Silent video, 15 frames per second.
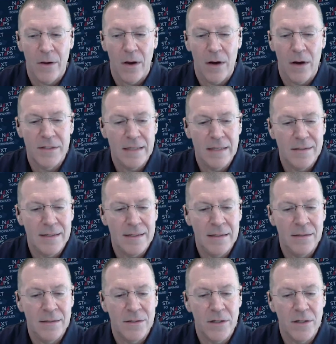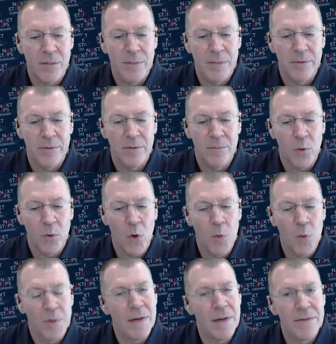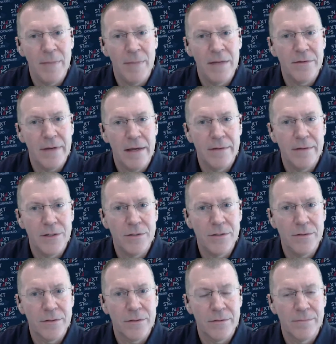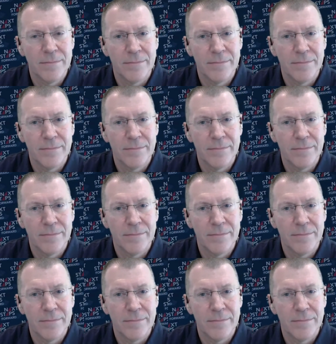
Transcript: Are today's teens and young people more open about their mental health issues?